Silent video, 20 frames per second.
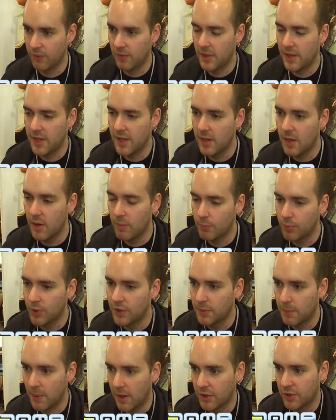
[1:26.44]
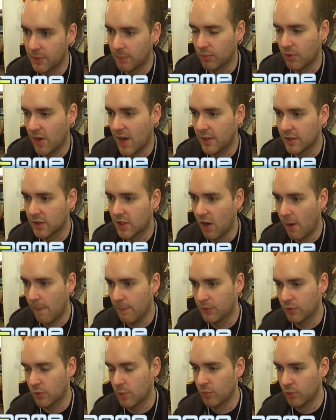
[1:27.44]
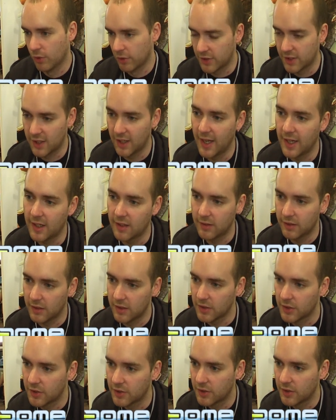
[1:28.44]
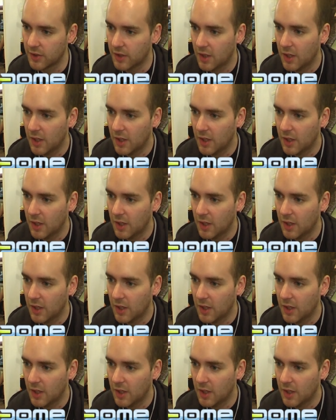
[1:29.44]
the Prince of Persia brand comes from roots like this.